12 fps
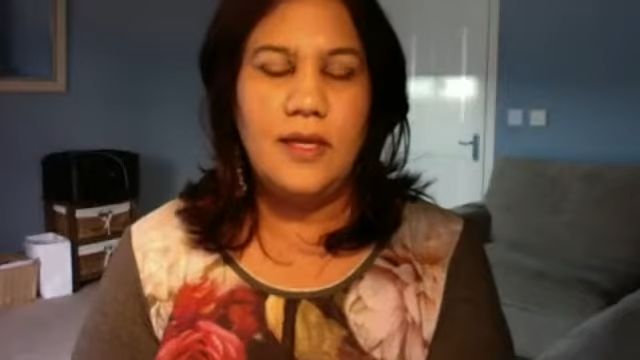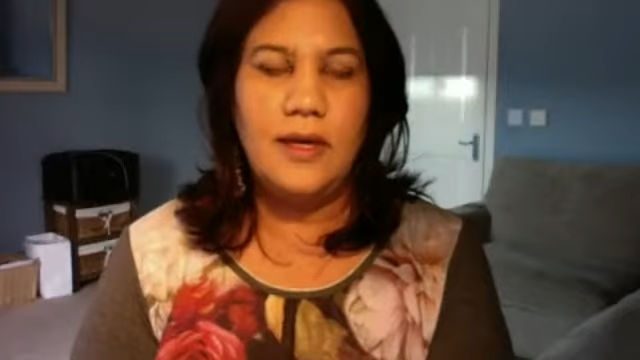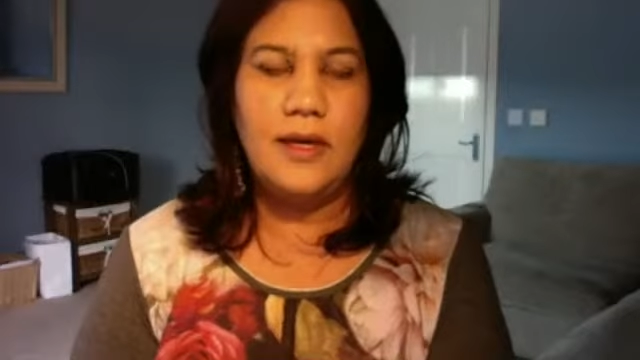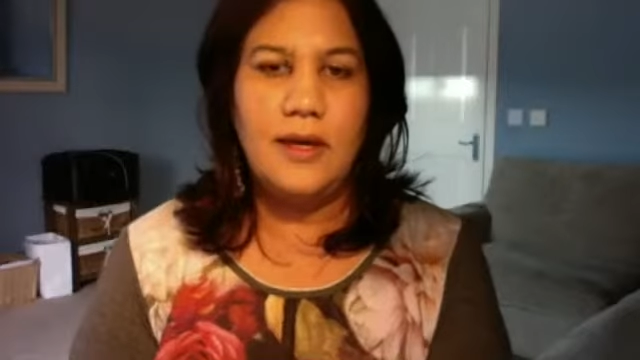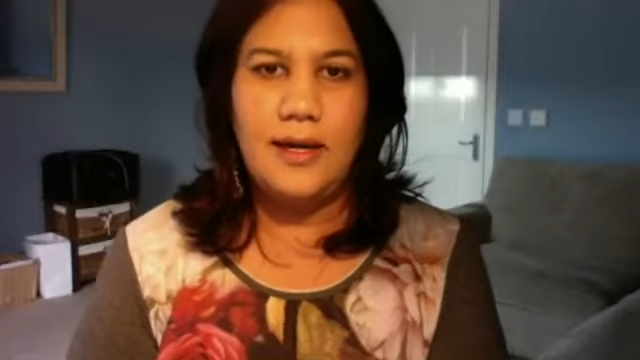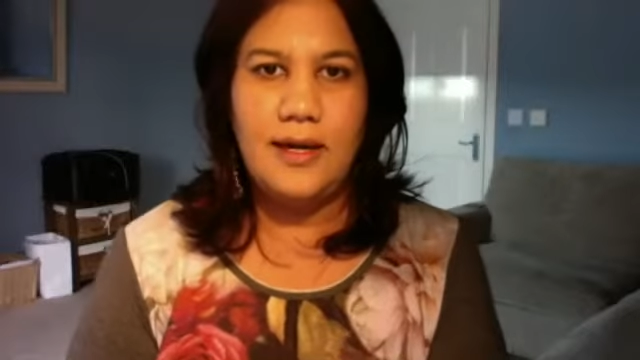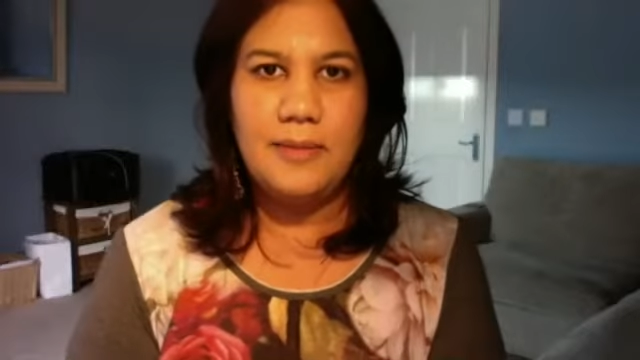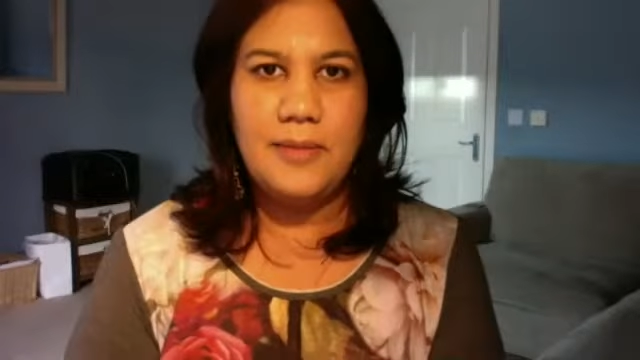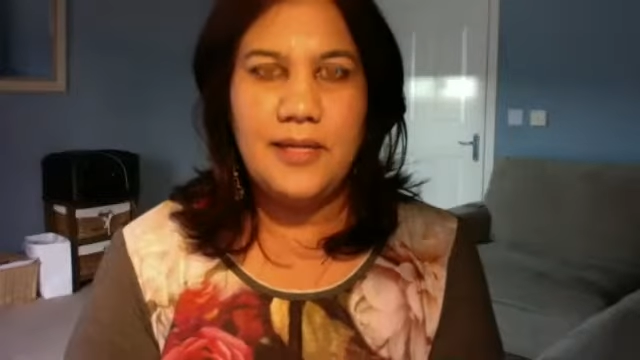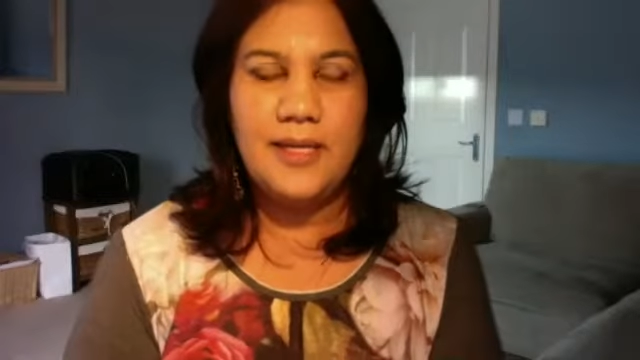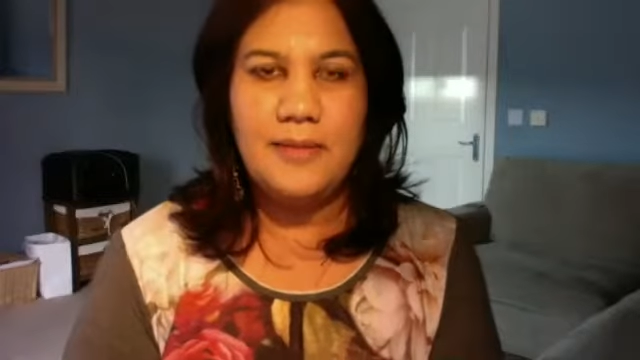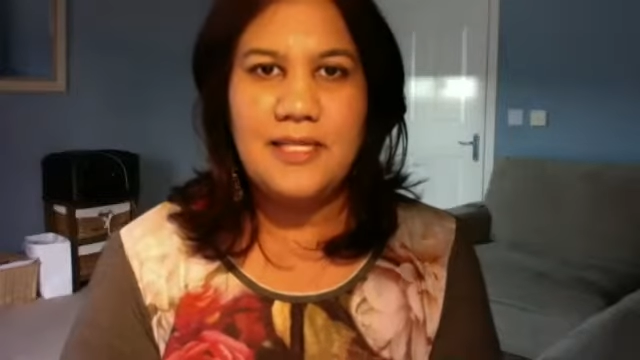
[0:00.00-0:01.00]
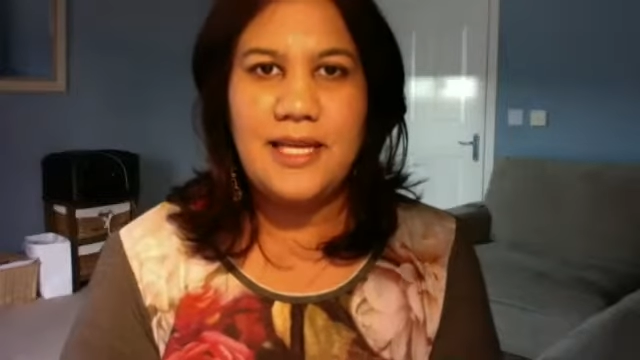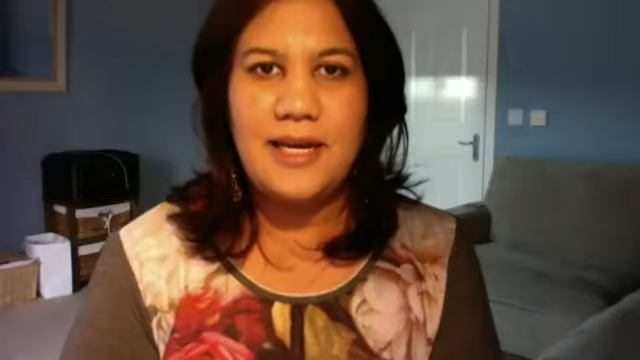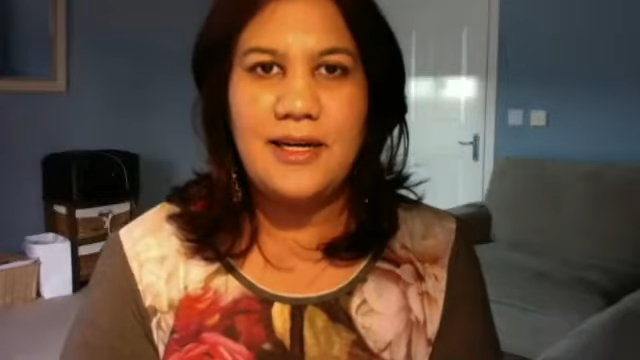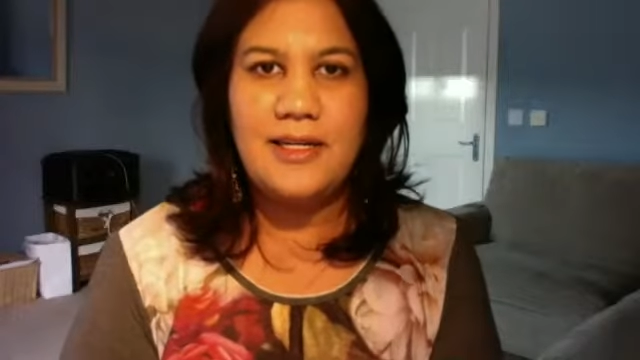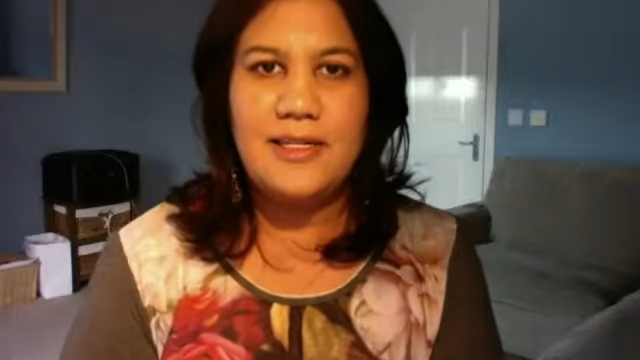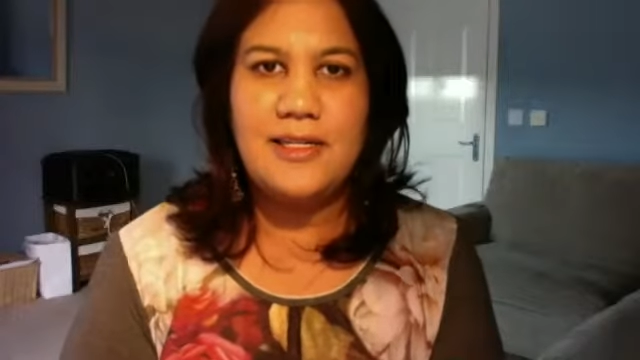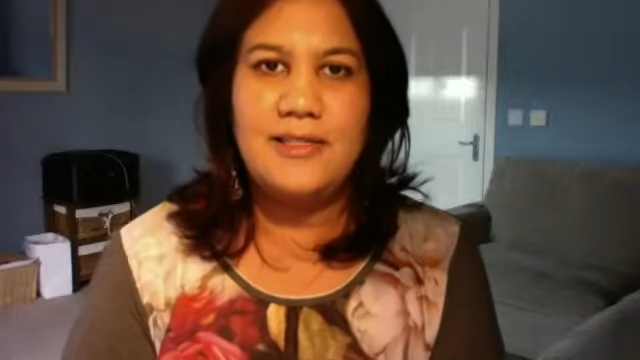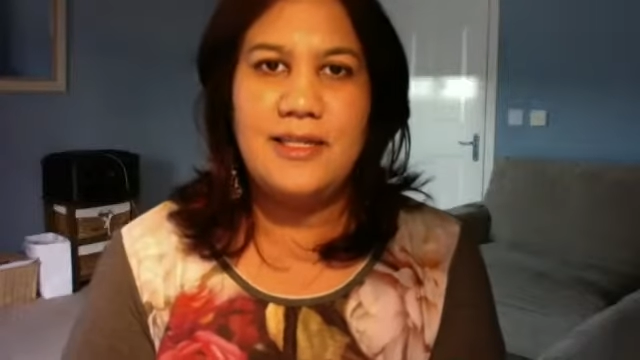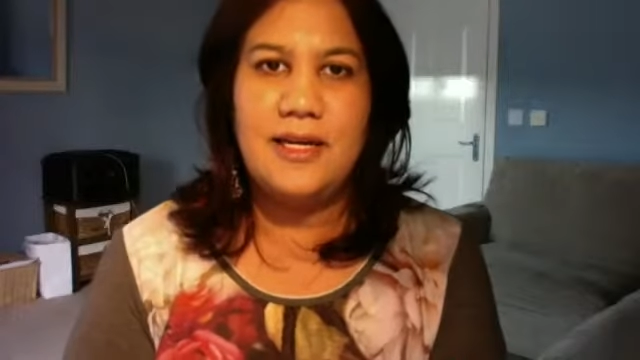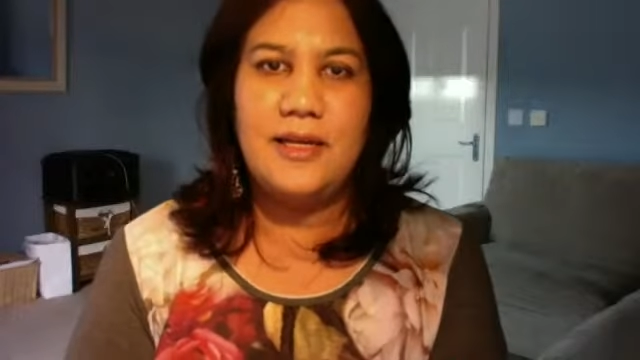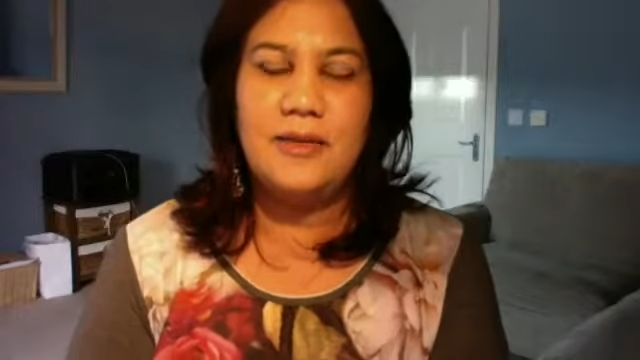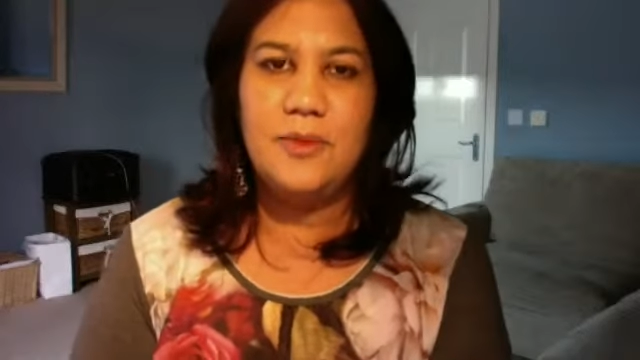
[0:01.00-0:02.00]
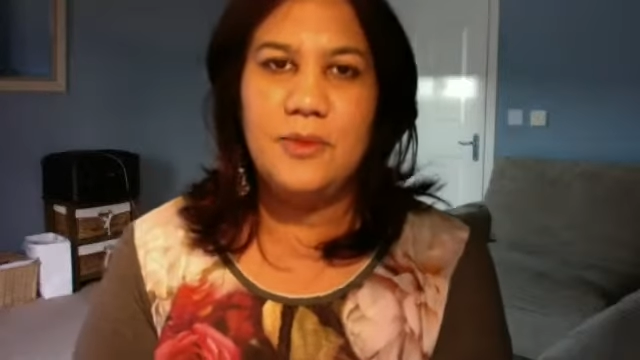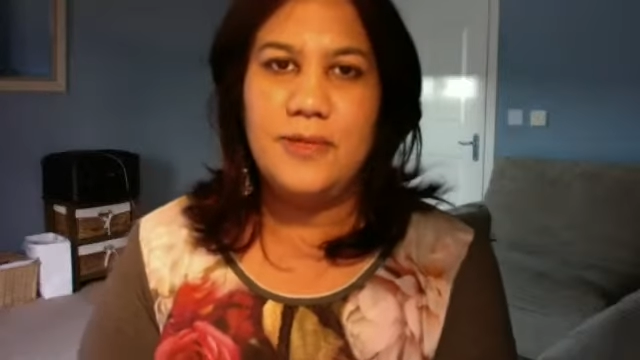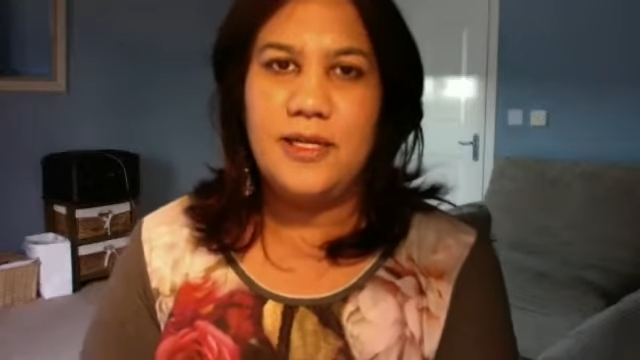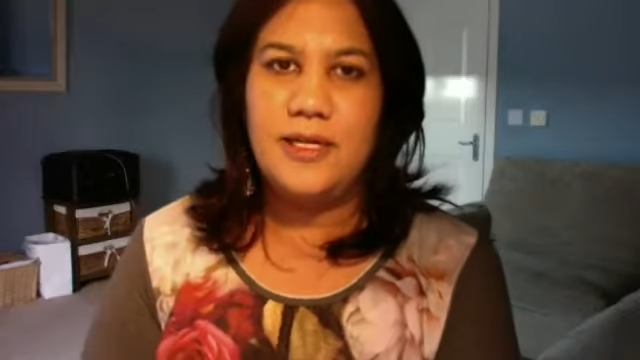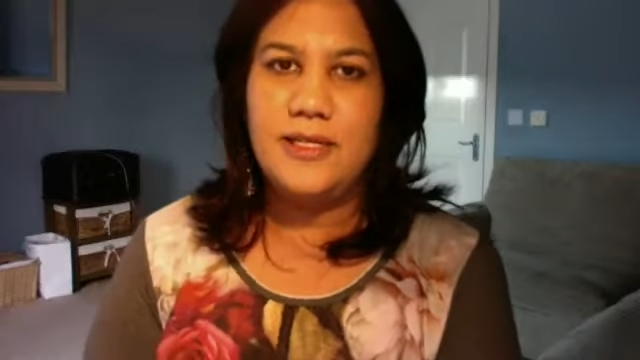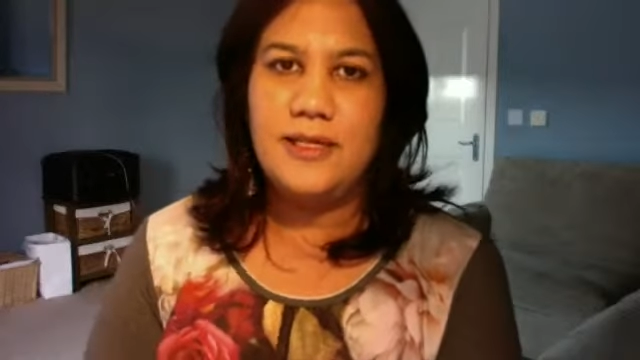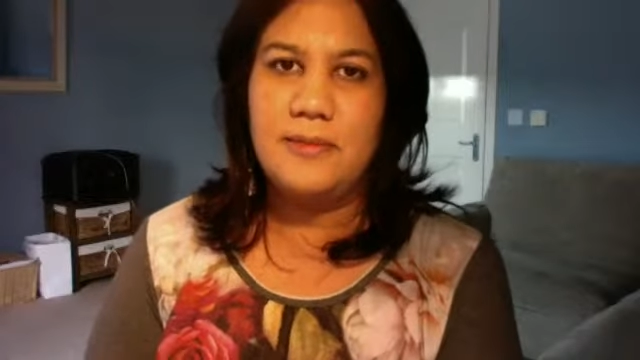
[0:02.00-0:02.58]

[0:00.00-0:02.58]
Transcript: Hi, my name is Caroline Diana Bobart.